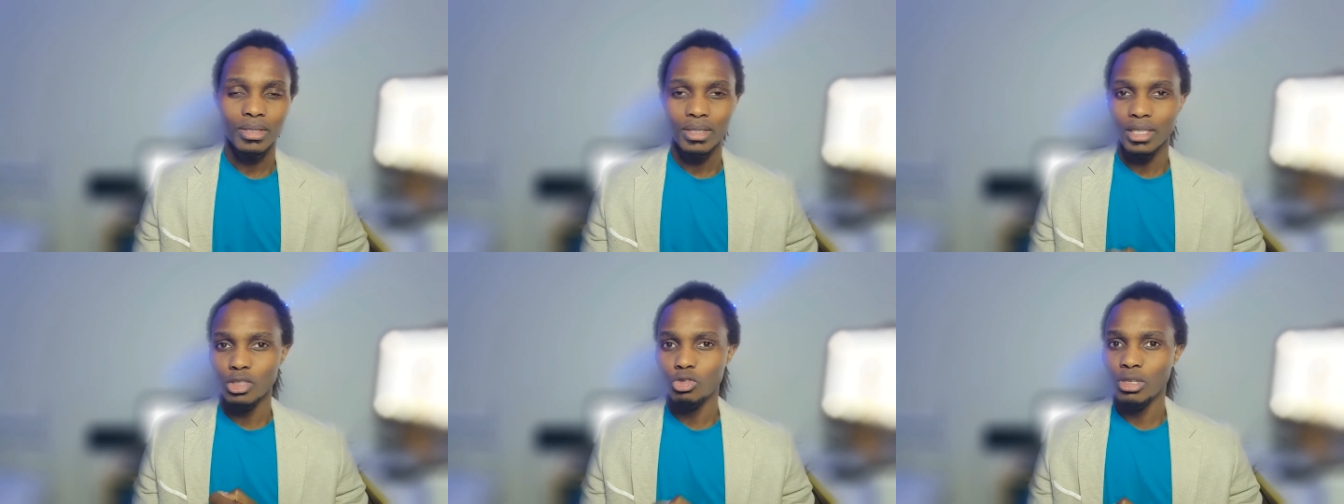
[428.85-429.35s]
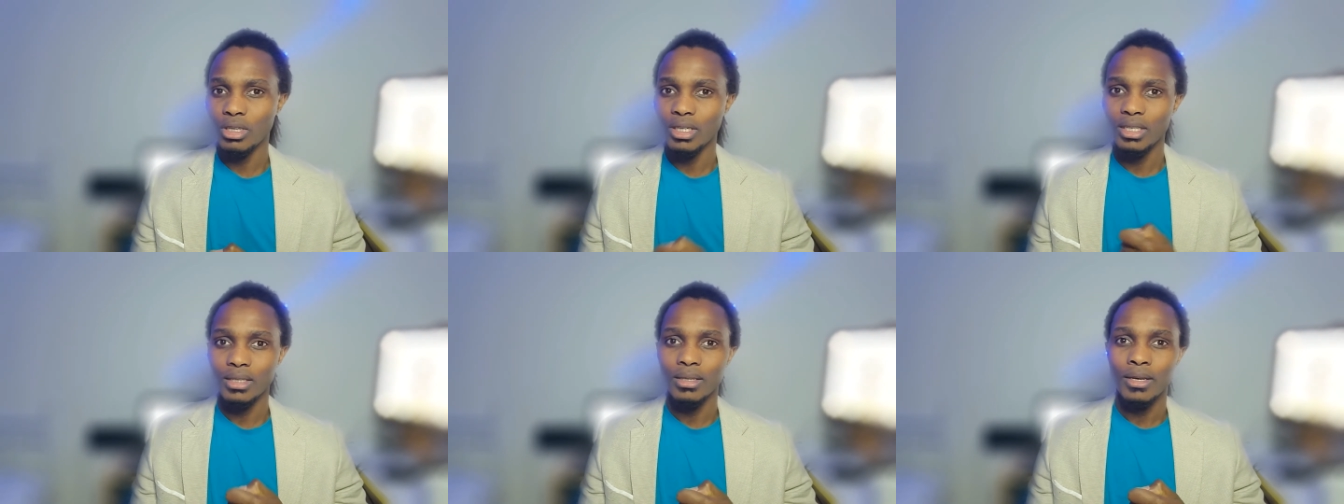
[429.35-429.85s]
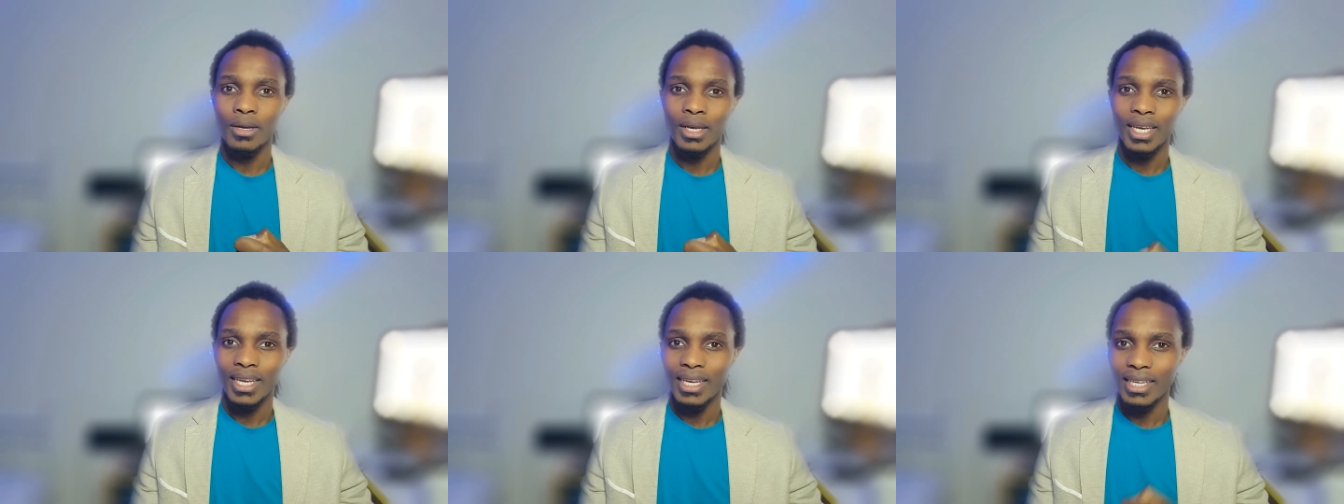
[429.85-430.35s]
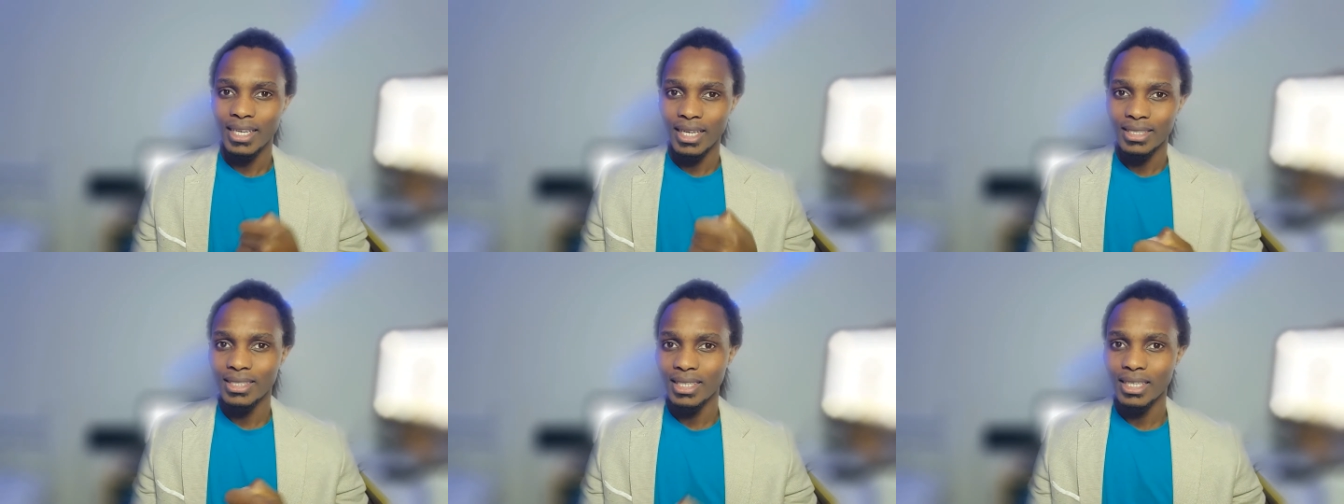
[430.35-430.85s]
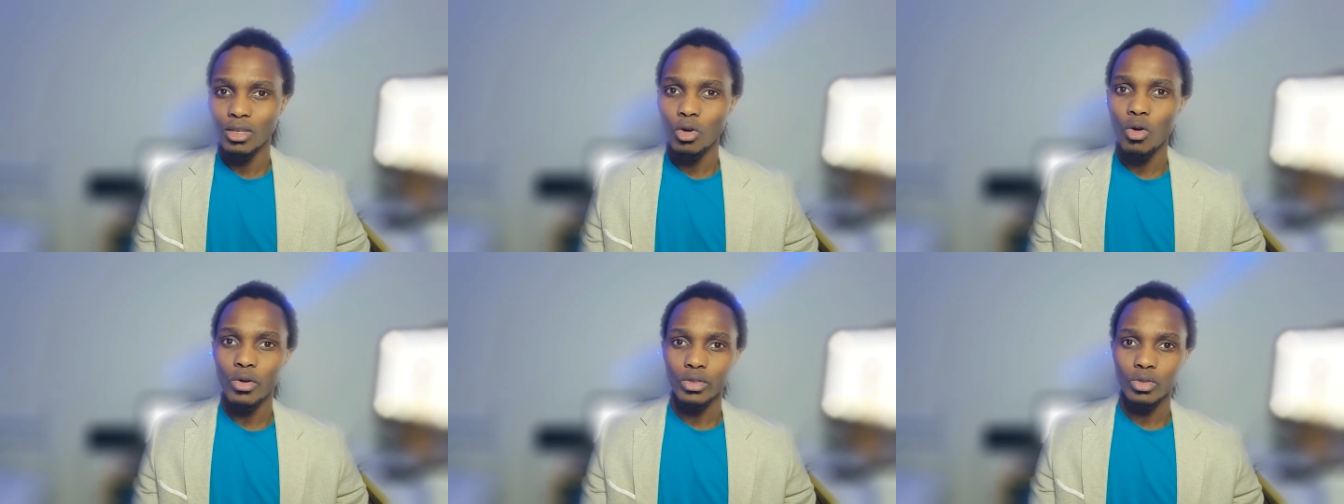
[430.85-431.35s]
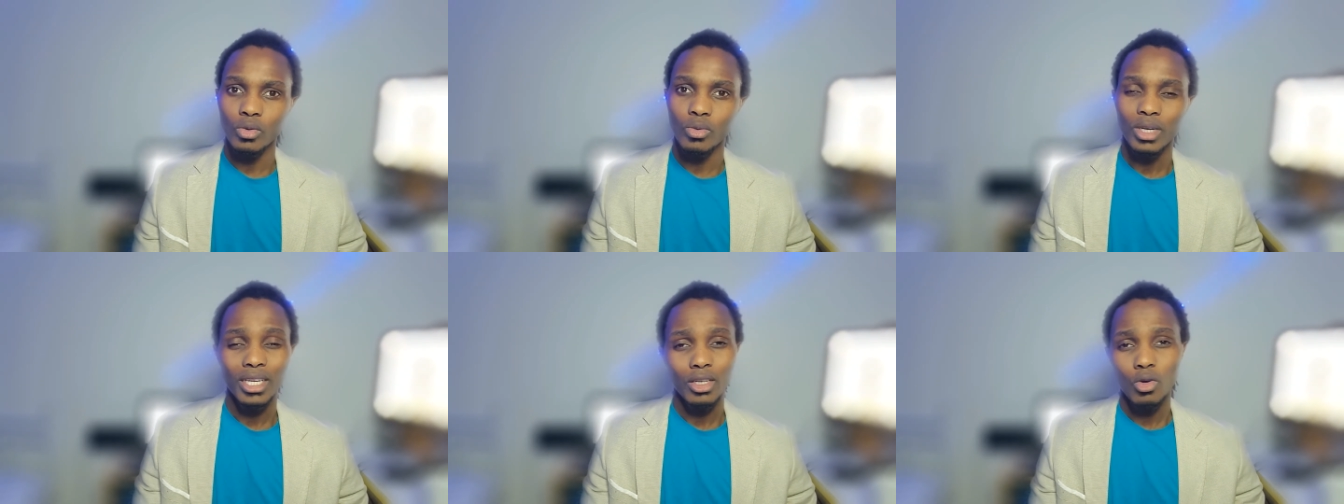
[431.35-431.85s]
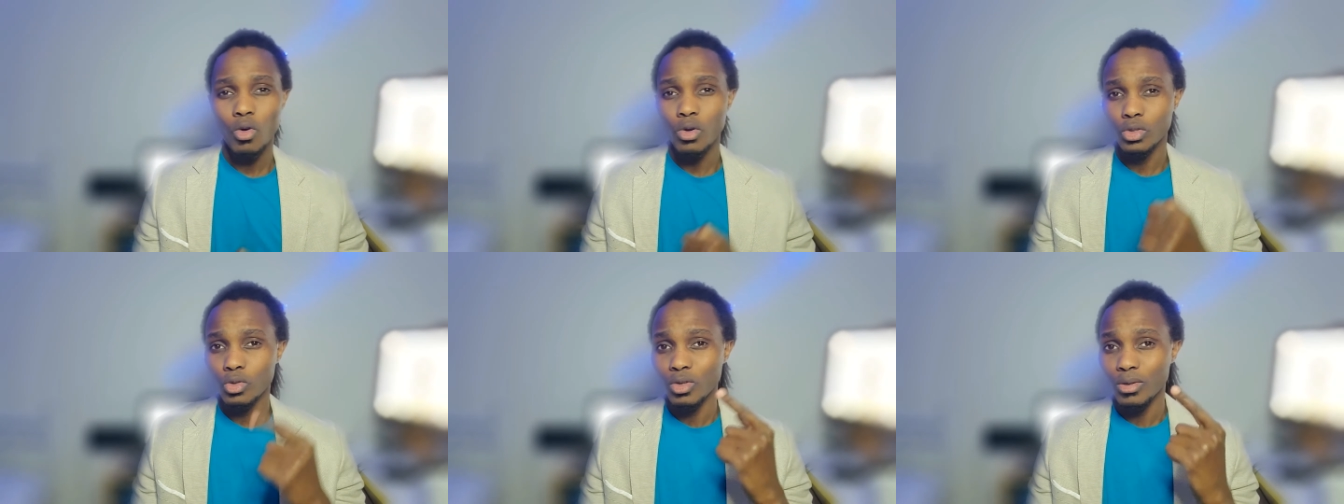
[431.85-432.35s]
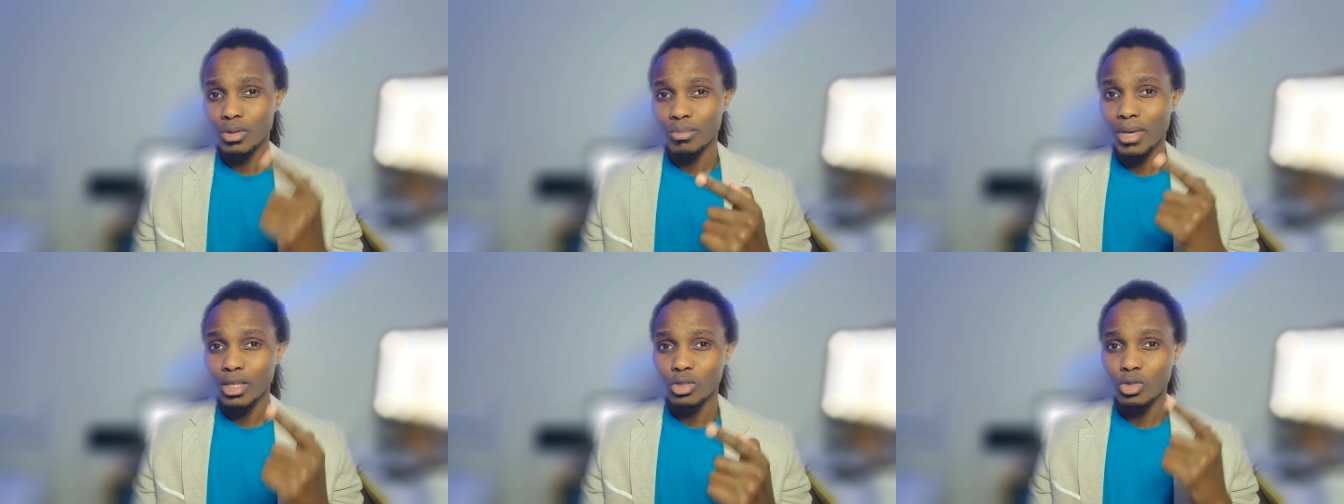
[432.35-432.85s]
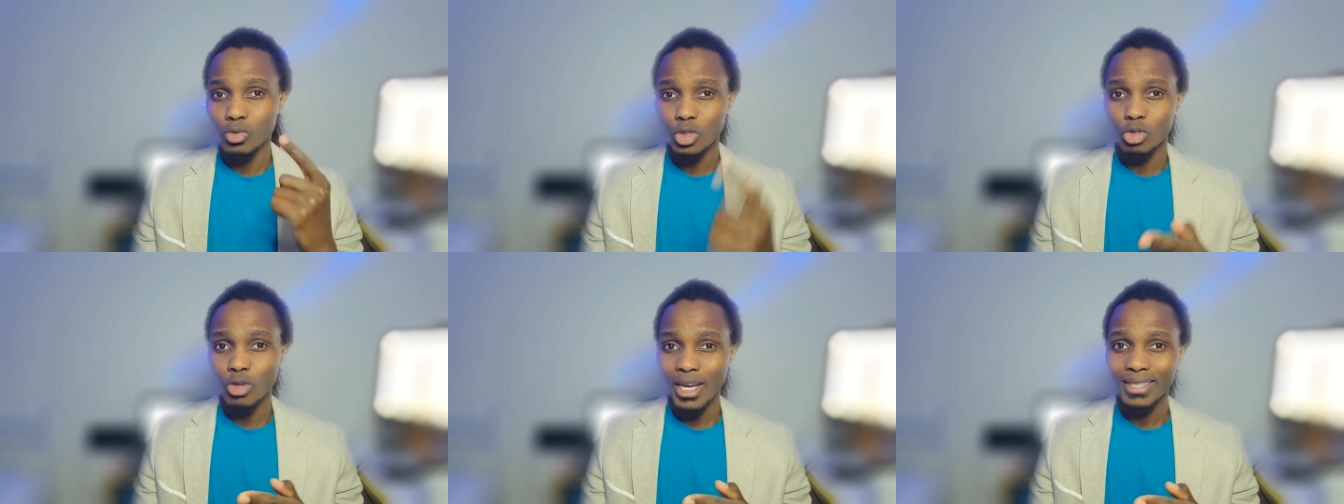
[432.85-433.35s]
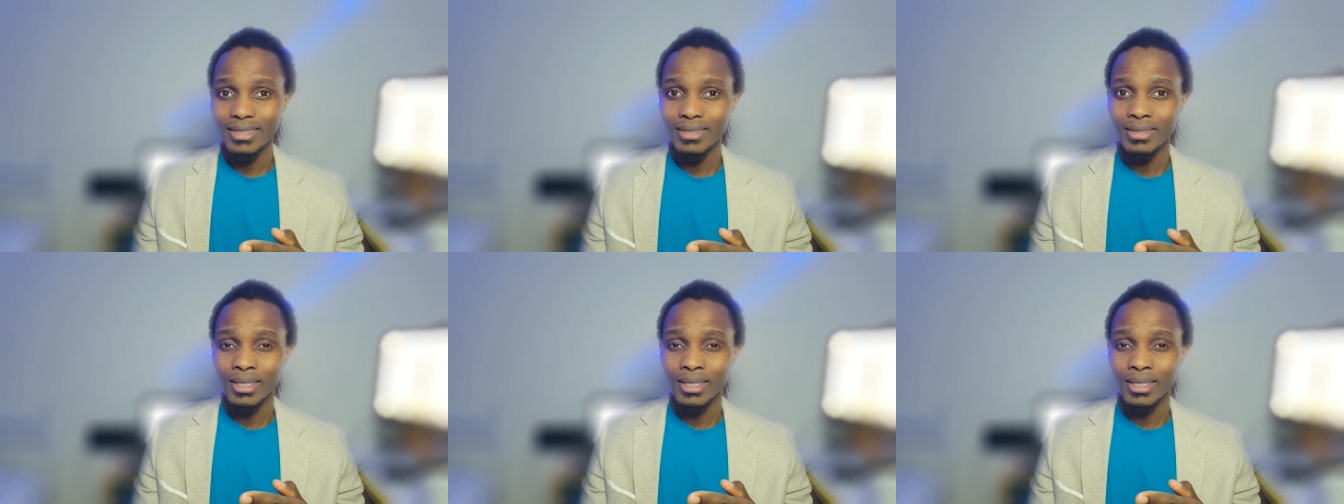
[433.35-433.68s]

The adrenaline kicks in the cortisol, and the cortisol makes you stressed.